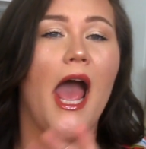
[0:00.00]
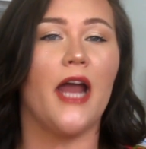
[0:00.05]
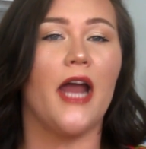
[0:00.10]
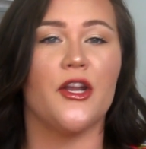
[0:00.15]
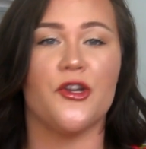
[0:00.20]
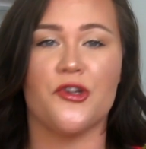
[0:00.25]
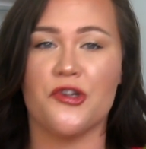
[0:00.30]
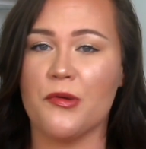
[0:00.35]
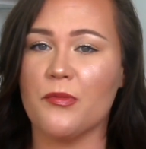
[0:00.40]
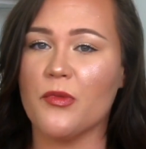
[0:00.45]
and
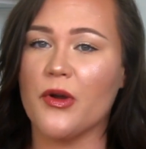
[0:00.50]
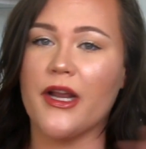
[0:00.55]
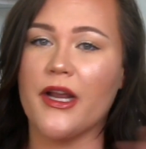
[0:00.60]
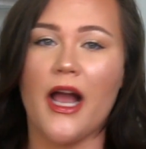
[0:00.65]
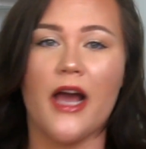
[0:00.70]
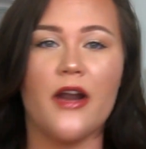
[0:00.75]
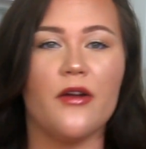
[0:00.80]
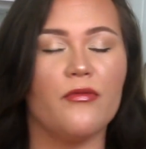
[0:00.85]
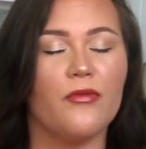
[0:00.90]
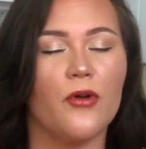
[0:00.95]
a shimmery
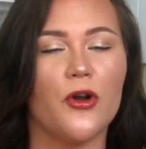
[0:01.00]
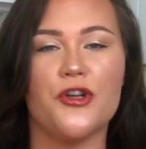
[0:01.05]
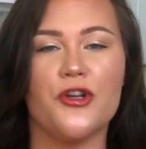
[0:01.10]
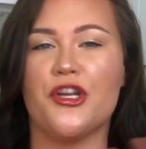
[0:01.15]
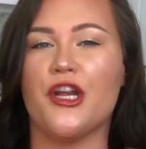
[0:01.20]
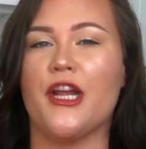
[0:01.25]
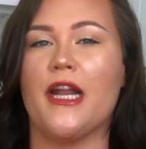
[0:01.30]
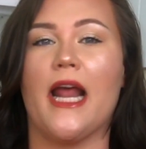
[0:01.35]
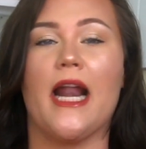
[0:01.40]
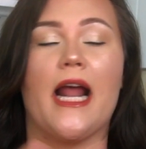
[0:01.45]
kind of
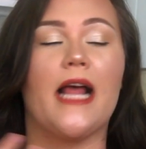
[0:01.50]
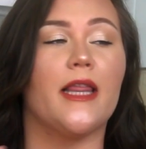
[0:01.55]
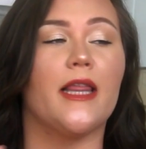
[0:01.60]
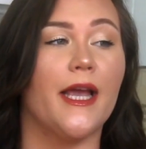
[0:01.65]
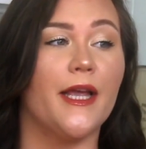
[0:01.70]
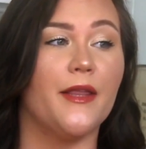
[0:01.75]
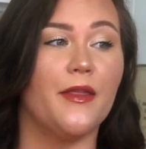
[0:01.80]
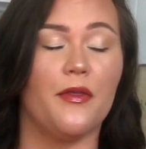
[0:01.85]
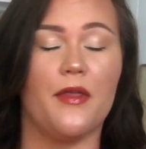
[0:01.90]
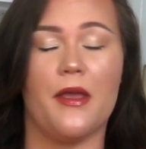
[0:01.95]
version and I
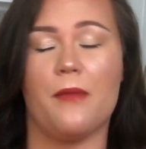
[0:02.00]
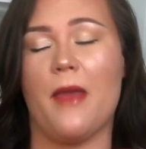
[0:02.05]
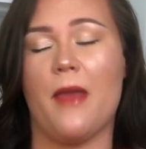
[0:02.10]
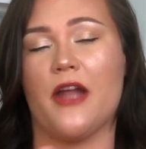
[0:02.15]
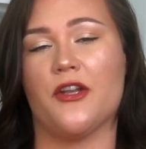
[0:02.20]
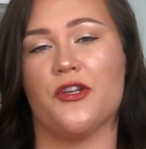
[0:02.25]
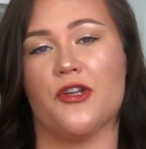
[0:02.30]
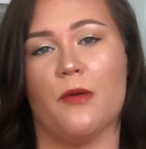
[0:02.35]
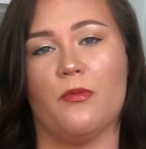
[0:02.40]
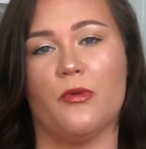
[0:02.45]
liked that they
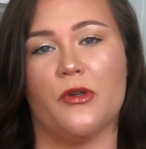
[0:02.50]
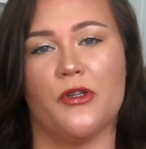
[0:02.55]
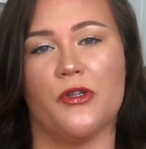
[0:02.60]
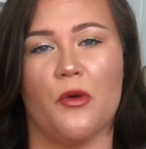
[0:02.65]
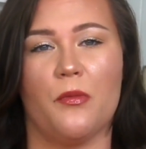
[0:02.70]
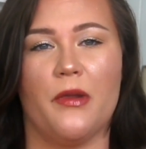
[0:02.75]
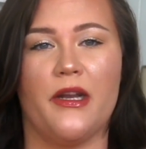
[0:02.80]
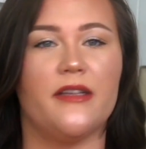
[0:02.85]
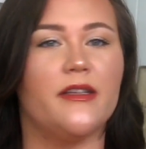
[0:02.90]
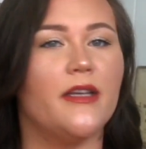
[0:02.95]
matched up with
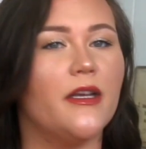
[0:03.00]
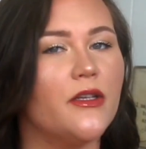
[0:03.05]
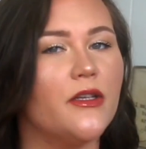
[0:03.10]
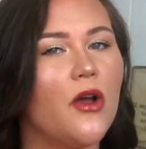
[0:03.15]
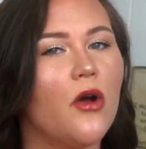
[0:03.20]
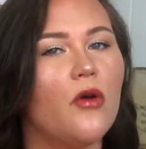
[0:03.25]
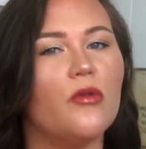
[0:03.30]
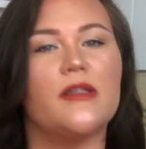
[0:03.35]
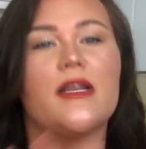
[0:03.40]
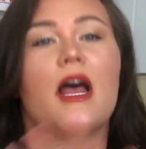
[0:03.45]
so many skin
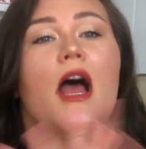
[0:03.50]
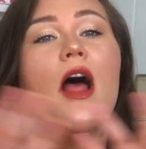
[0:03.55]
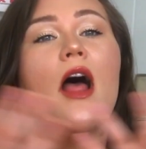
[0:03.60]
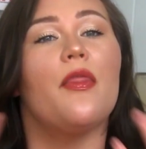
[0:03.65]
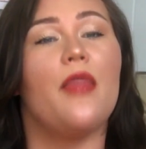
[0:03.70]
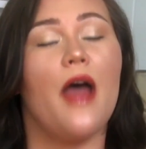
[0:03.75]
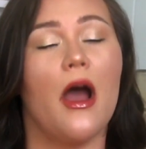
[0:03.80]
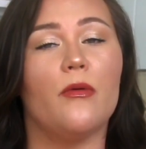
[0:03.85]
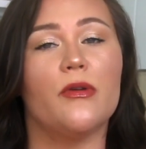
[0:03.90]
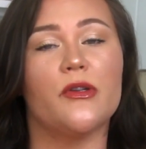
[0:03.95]
tones.
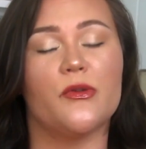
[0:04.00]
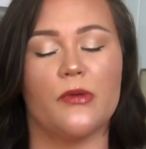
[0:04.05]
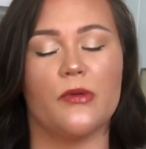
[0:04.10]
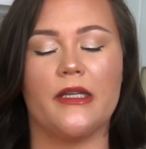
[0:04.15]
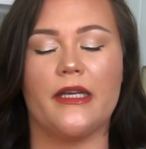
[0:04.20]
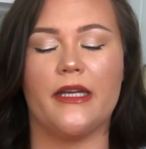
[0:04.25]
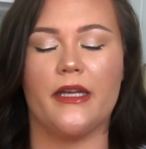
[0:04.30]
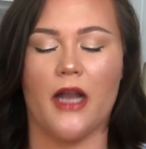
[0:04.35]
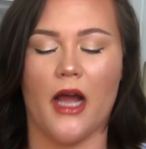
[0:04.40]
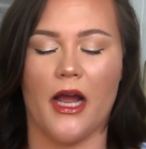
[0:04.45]
That was
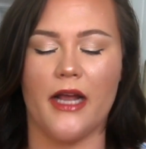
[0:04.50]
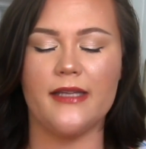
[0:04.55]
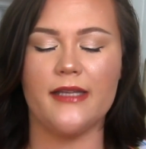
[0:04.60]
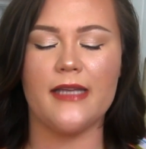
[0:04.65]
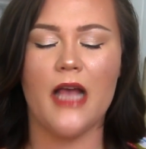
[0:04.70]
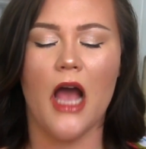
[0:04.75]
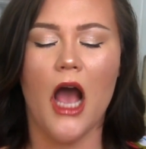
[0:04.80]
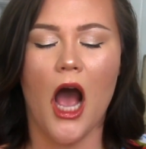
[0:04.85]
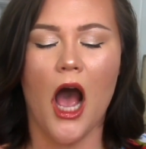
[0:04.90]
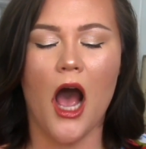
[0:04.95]
really
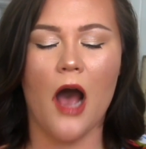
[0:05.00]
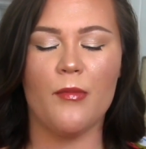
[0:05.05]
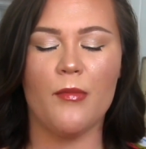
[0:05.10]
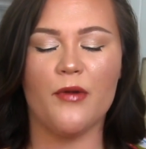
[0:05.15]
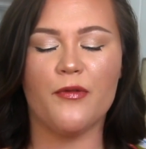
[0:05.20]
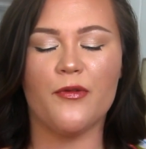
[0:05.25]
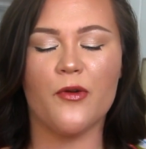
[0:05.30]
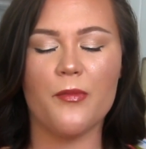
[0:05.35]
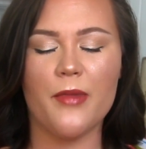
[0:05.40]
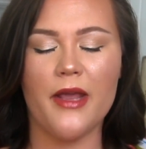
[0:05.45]
nice.
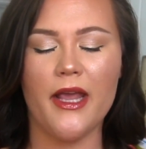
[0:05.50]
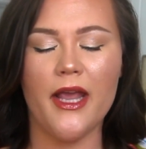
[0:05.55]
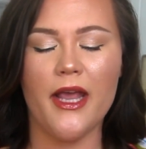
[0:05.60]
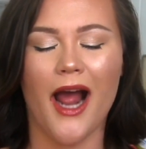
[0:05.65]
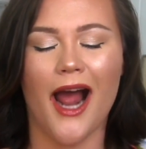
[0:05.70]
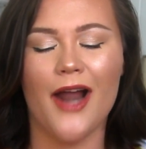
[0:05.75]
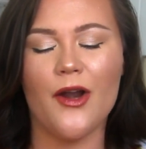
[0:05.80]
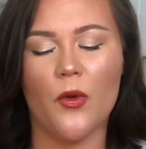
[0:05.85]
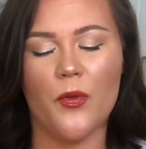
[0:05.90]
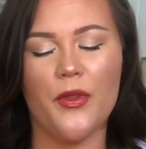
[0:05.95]
Um, for me,
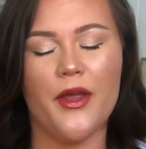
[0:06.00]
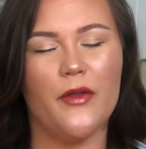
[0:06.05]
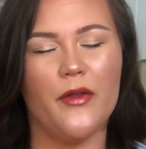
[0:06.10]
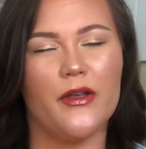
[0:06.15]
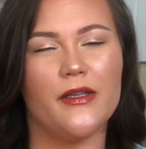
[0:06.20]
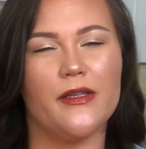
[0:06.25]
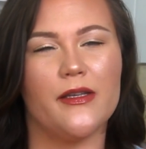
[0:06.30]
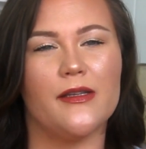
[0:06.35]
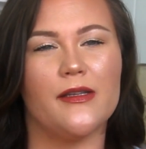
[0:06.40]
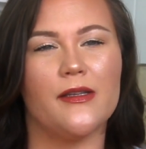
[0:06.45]
I don't think
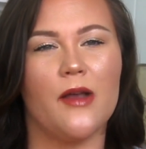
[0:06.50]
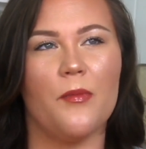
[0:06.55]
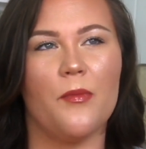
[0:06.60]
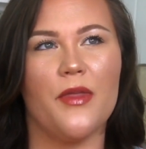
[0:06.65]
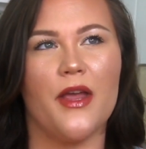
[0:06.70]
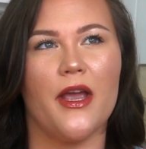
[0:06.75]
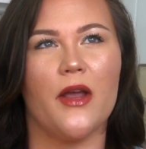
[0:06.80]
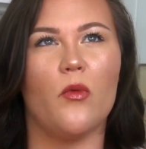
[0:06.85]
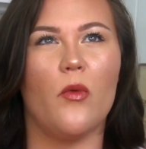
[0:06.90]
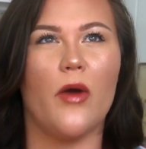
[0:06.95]
this is
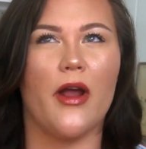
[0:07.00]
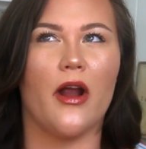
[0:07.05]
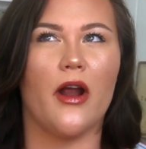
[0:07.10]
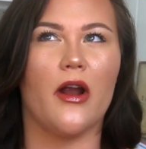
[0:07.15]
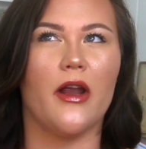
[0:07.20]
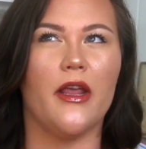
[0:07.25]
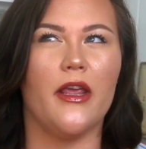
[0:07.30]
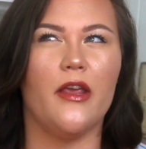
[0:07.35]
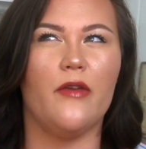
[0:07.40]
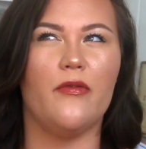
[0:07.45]
something
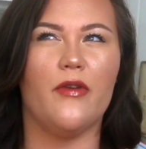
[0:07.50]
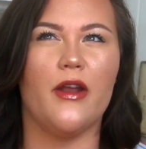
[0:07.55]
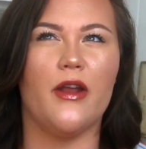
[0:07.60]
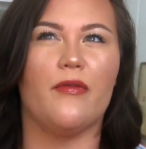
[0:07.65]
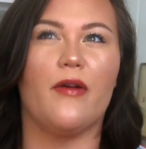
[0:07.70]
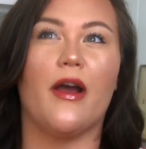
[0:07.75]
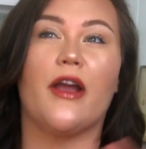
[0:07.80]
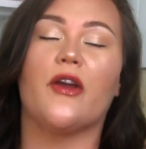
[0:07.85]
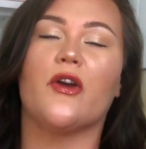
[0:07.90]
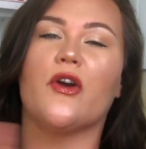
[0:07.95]
where even
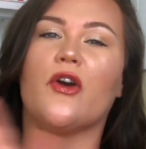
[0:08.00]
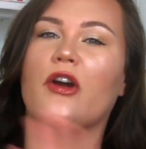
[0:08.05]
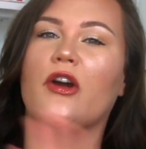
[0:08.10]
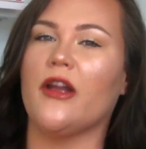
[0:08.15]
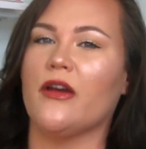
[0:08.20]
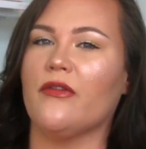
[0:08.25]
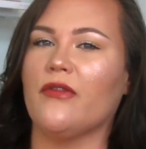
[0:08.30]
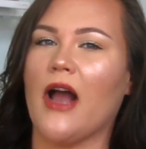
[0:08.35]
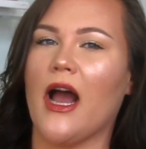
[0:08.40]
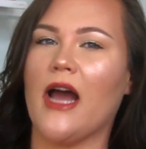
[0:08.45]
if I could
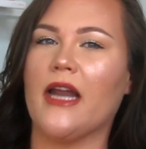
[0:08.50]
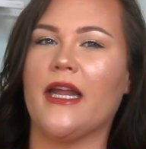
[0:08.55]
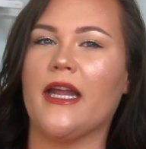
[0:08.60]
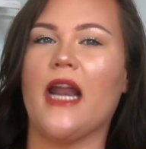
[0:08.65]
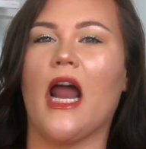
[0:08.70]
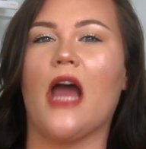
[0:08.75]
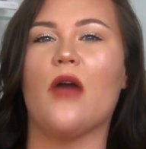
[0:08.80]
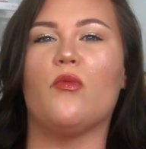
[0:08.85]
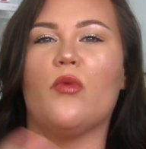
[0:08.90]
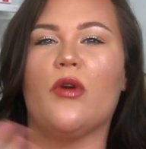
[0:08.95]
have gotten
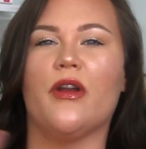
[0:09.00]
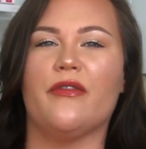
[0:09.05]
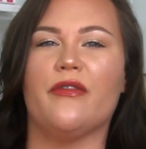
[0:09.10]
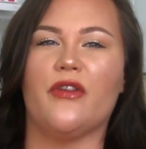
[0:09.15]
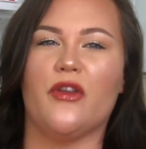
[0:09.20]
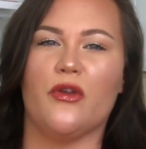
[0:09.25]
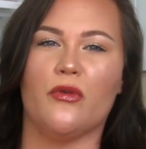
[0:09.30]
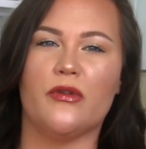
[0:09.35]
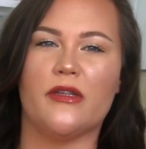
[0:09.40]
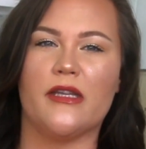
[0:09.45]
it, I would have
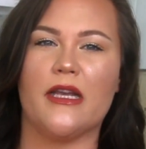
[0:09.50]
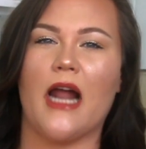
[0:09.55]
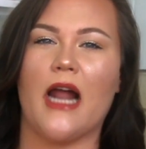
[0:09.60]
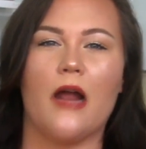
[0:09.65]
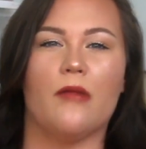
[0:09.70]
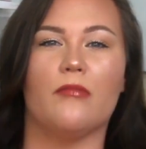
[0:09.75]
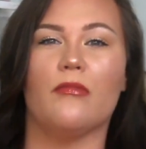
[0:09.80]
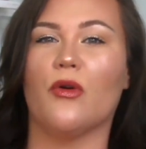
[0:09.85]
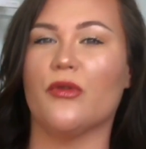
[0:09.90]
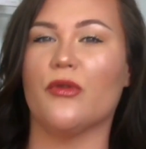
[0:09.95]
used it
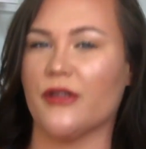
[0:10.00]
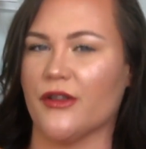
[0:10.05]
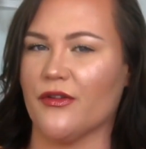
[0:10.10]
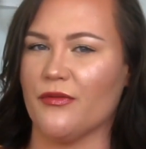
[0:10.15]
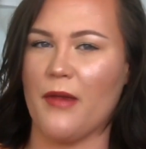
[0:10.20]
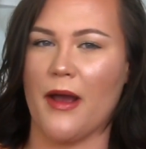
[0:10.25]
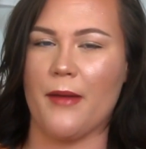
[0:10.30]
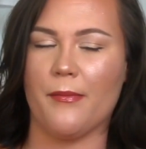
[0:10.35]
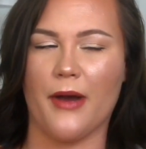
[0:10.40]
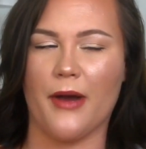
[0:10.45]
on most
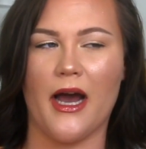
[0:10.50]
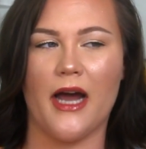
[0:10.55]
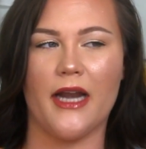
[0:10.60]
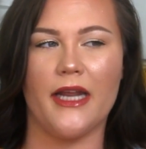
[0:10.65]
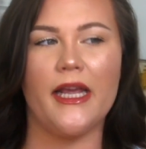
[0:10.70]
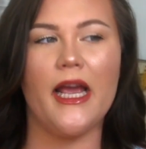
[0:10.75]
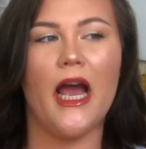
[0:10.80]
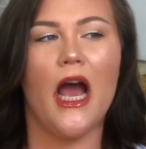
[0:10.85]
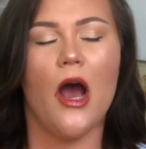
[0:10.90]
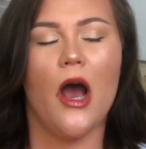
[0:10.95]
of my
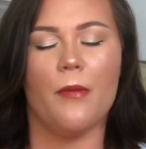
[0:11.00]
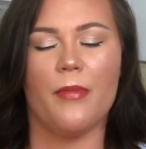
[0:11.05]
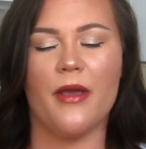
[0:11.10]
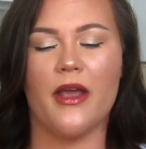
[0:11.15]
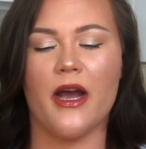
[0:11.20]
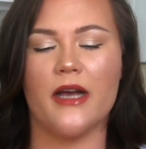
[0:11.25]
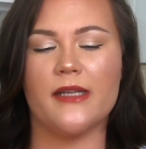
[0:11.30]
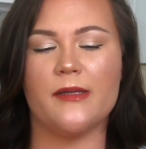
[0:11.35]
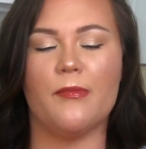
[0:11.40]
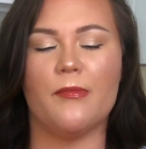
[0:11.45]
body
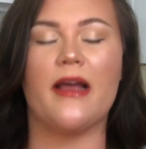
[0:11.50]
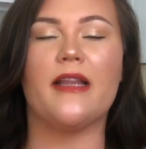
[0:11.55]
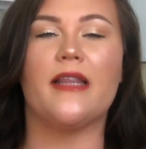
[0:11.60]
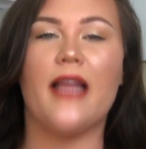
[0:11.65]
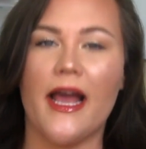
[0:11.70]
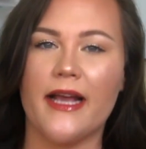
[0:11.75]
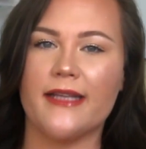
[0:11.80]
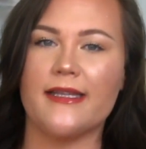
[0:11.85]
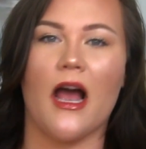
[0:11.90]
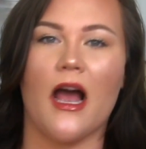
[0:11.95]
because my
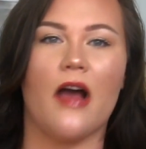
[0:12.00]
legs,